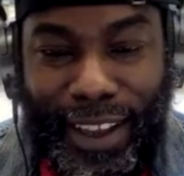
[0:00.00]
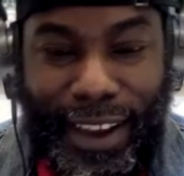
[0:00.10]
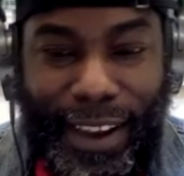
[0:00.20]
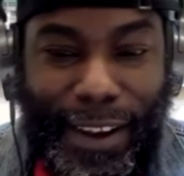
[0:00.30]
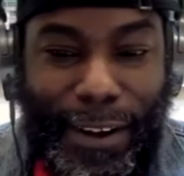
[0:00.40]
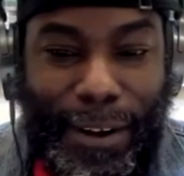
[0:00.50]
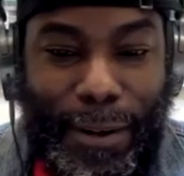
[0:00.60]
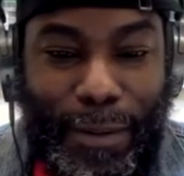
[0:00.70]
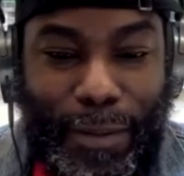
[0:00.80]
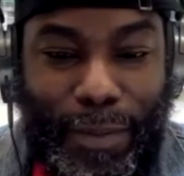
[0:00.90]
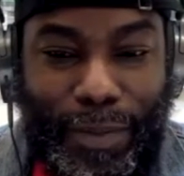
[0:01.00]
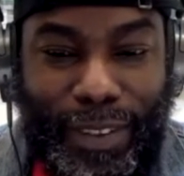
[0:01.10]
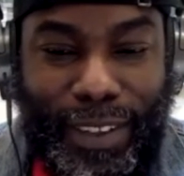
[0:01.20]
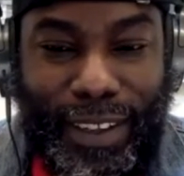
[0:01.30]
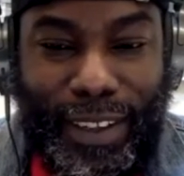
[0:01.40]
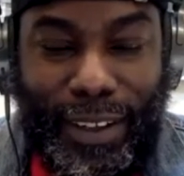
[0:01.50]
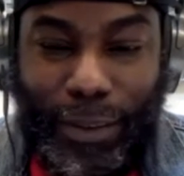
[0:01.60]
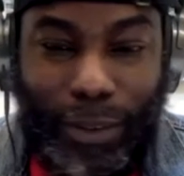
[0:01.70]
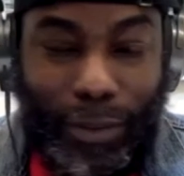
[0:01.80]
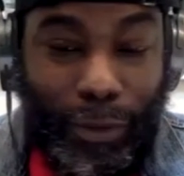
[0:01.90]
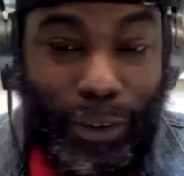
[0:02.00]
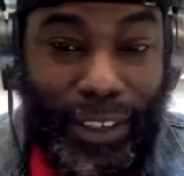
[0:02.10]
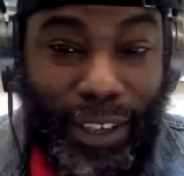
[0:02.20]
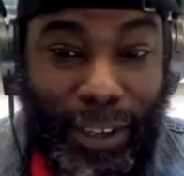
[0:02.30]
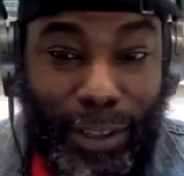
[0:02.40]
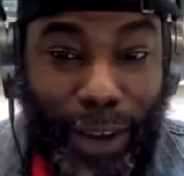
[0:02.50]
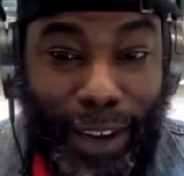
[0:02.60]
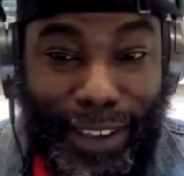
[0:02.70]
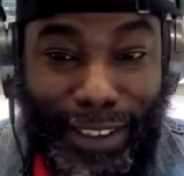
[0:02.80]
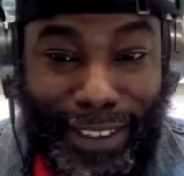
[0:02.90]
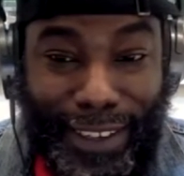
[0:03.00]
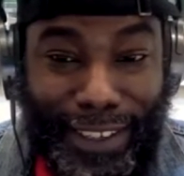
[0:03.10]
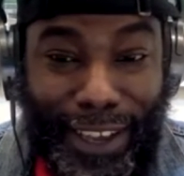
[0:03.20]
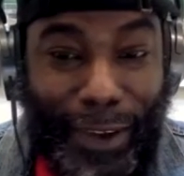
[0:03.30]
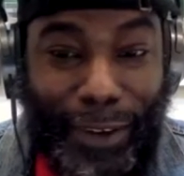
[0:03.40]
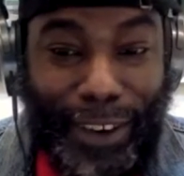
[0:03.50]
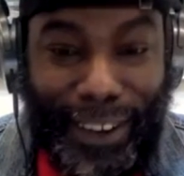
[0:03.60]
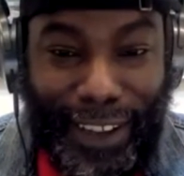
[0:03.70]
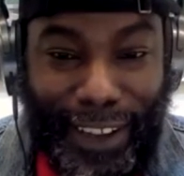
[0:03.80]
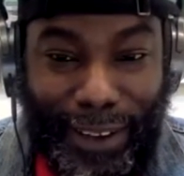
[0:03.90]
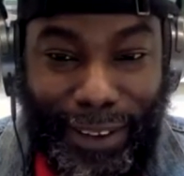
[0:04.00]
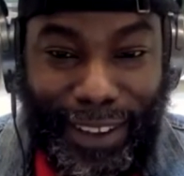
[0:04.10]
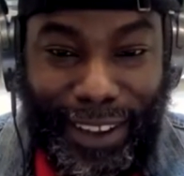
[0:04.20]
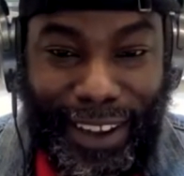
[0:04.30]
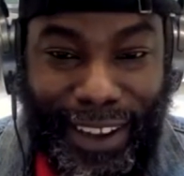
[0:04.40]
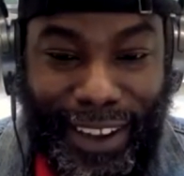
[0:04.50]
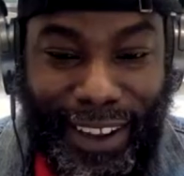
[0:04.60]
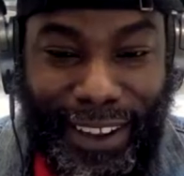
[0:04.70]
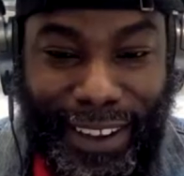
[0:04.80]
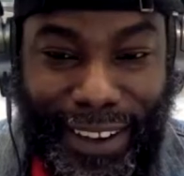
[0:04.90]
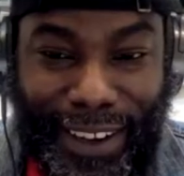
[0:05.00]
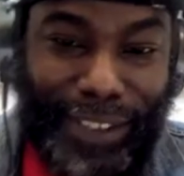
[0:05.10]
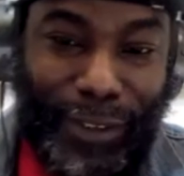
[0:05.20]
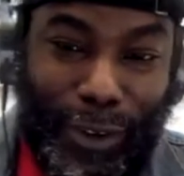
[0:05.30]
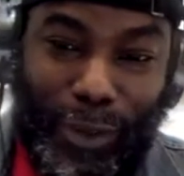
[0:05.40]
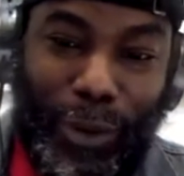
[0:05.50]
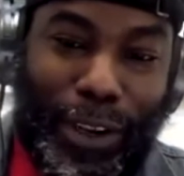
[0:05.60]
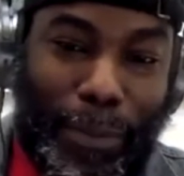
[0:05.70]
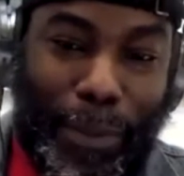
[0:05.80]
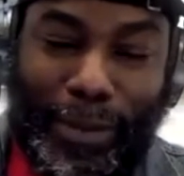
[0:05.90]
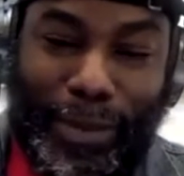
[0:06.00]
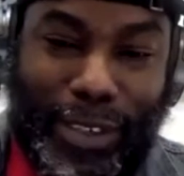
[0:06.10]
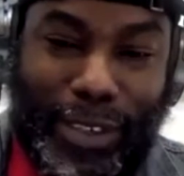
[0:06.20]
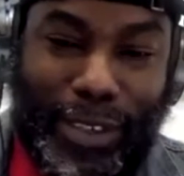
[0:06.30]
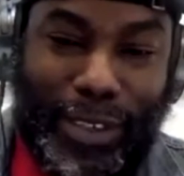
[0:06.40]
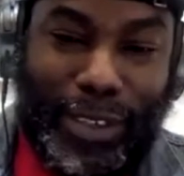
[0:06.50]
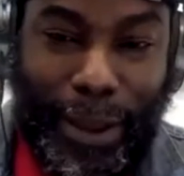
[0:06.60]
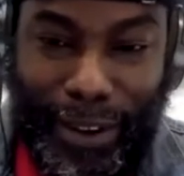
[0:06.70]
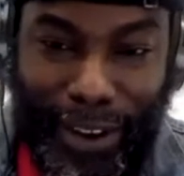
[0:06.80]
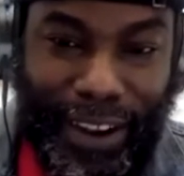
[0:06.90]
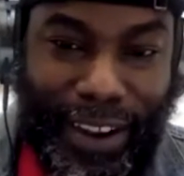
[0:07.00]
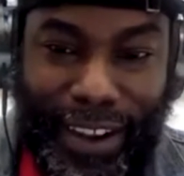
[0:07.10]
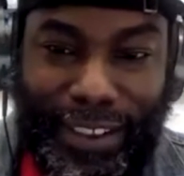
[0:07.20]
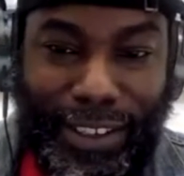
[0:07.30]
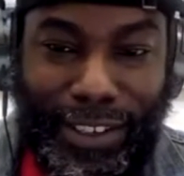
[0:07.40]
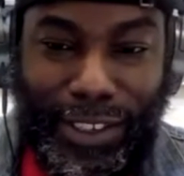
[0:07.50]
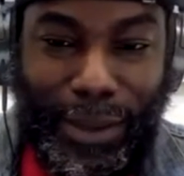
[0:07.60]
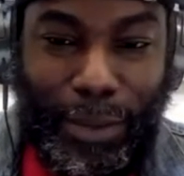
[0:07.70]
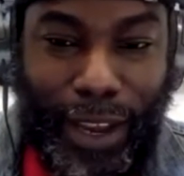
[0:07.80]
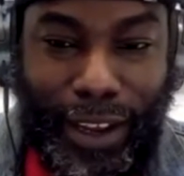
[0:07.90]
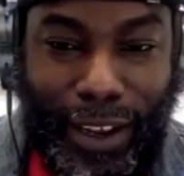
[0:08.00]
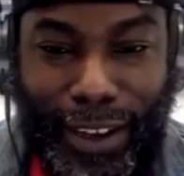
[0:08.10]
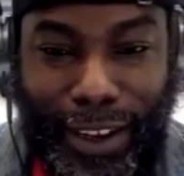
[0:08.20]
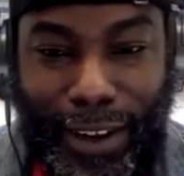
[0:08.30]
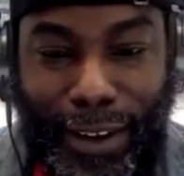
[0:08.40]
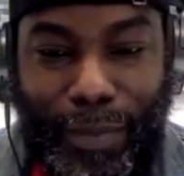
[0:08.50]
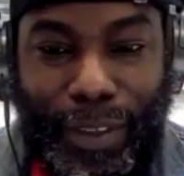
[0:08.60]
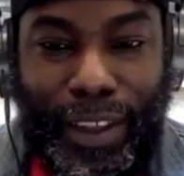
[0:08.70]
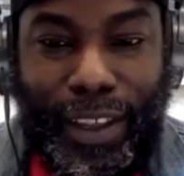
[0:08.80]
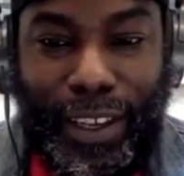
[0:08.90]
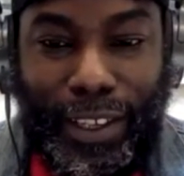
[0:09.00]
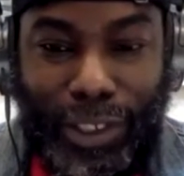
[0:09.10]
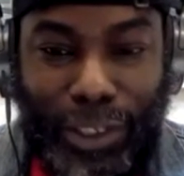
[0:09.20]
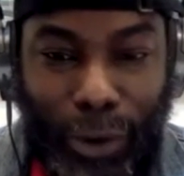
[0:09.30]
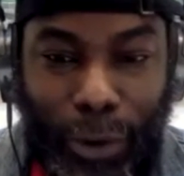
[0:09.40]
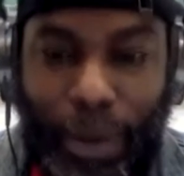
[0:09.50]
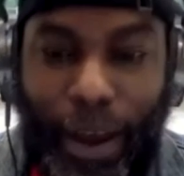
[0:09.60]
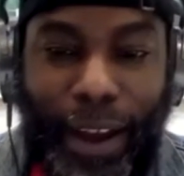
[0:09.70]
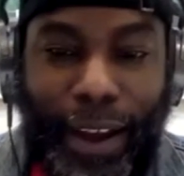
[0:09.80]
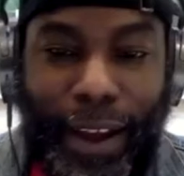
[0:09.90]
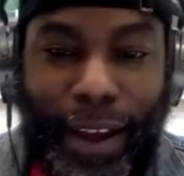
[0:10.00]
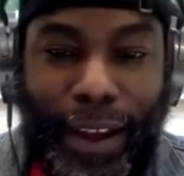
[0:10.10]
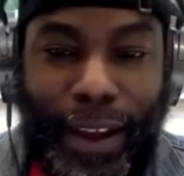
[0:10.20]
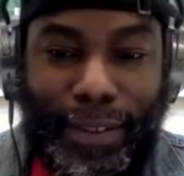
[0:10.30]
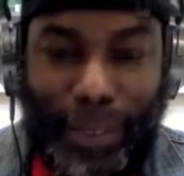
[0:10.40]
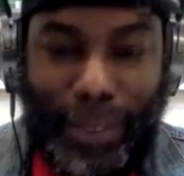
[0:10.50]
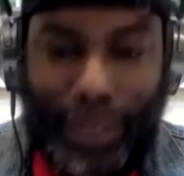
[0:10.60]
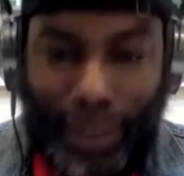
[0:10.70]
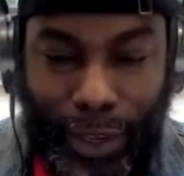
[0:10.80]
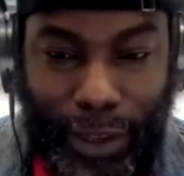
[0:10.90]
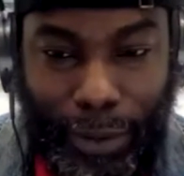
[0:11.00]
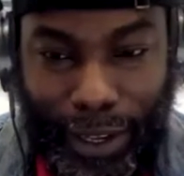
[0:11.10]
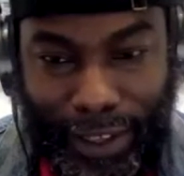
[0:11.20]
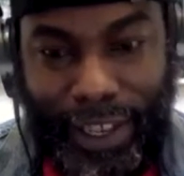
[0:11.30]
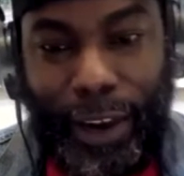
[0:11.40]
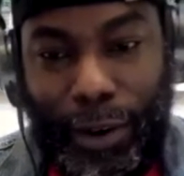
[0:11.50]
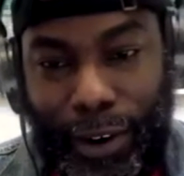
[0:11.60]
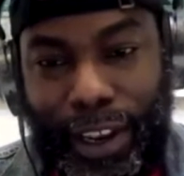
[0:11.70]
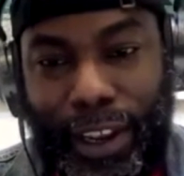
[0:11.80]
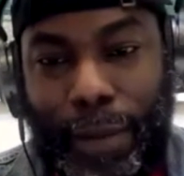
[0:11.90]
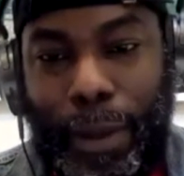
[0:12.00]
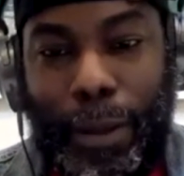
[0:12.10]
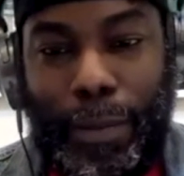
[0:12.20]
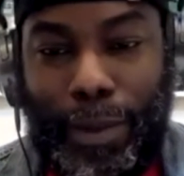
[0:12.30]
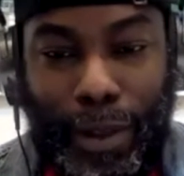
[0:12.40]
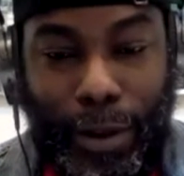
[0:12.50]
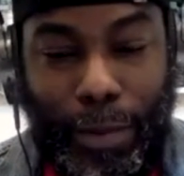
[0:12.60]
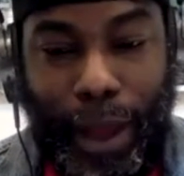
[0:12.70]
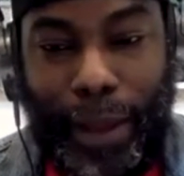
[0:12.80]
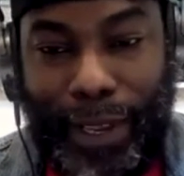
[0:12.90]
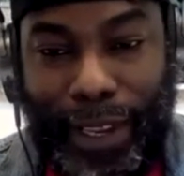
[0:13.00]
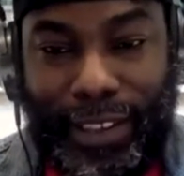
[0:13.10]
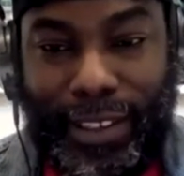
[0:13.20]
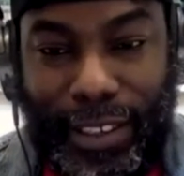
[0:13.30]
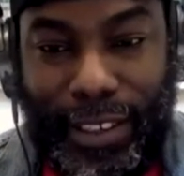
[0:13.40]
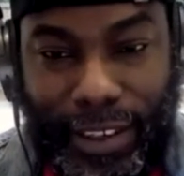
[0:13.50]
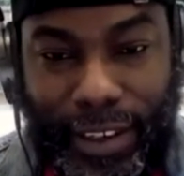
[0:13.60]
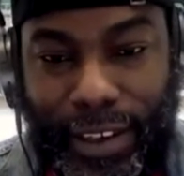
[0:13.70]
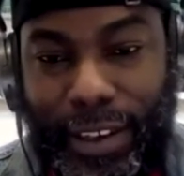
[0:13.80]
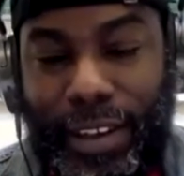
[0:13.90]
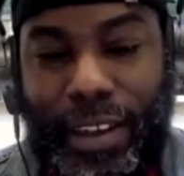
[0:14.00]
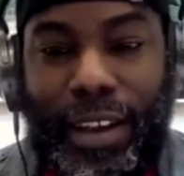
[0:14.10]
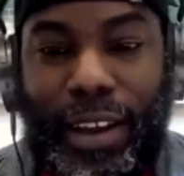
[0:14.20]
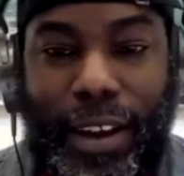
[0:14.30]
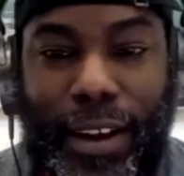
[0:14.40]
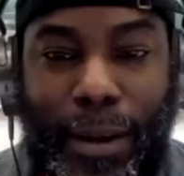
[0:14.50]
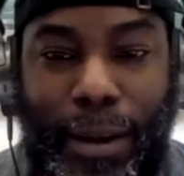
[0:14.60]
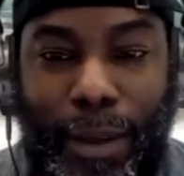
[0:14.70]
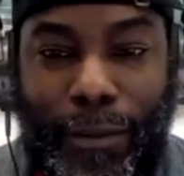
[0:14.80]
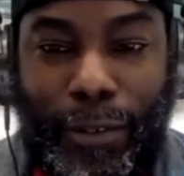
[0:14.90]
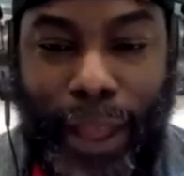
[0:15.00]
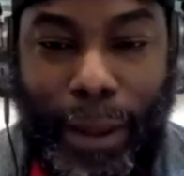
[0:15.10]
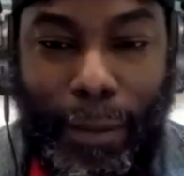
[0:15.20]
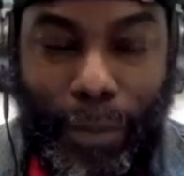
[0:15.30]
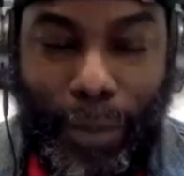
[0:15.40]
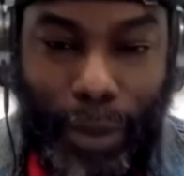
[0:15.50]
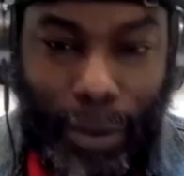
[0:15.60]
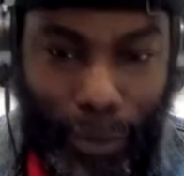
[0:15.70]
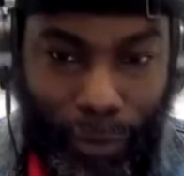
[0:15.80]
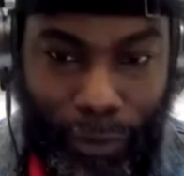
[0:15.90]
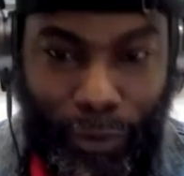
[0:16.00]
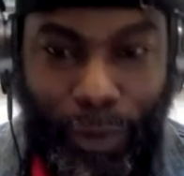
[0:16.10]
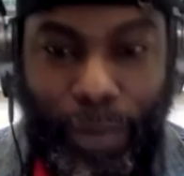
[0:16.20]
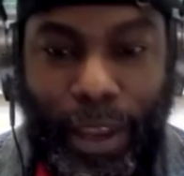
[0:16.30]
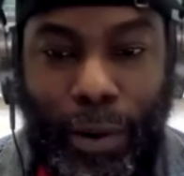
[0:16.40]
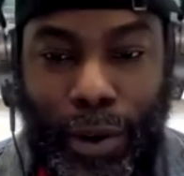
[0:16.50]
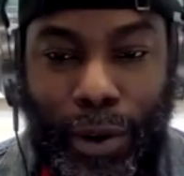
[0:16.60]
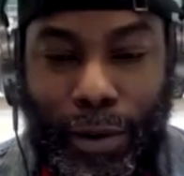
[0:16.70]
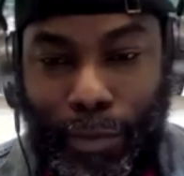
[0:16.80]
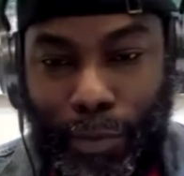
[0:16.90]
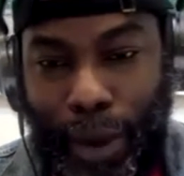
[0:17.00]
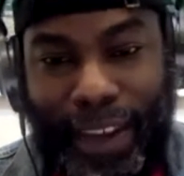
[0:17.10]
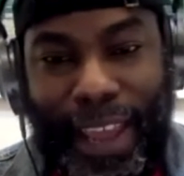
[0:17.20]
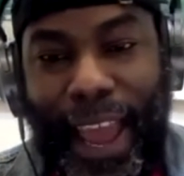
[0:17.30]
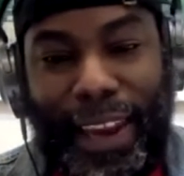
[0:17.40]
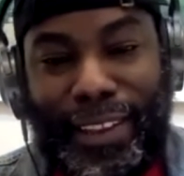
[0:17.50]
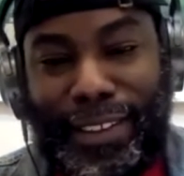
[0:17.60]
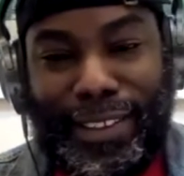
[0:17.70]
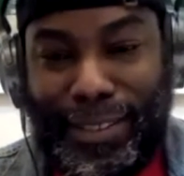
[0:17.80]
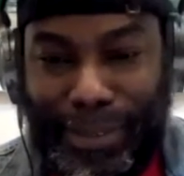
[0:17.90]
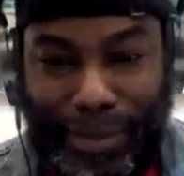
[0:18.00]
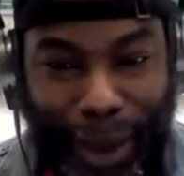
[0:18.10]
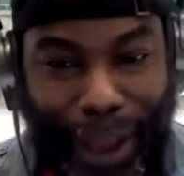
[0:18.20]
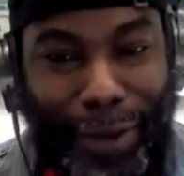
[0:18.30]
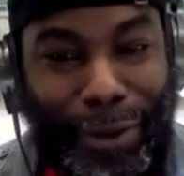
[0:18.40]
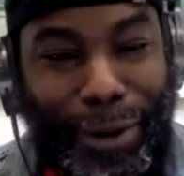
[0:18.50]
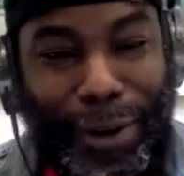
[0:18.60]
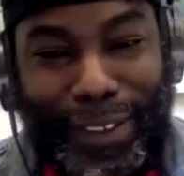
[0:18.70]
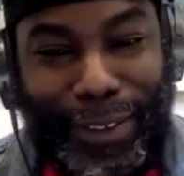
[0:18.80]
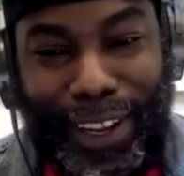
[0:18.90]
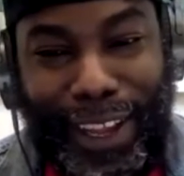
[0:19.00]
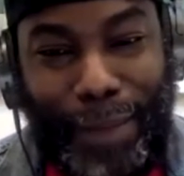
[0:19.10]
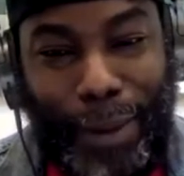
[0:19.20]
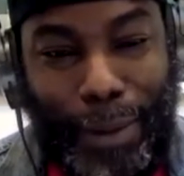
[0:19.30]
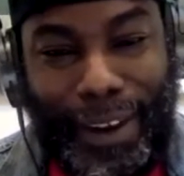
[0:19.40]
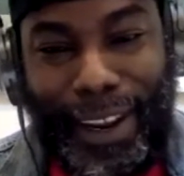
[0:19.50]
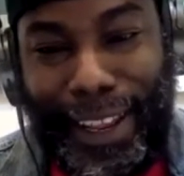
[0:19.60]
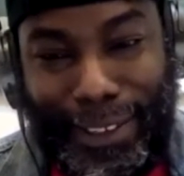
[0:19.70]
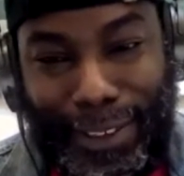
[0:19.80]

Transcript: Um, first thing comes to mind is integrity. Like, like uh, that's the first word that pops into my head. But essentially, manhood is shown by integrity, about uh, by being consistent. Um, I feel like for me, when my dad is my hero. I talk a lot about my dad.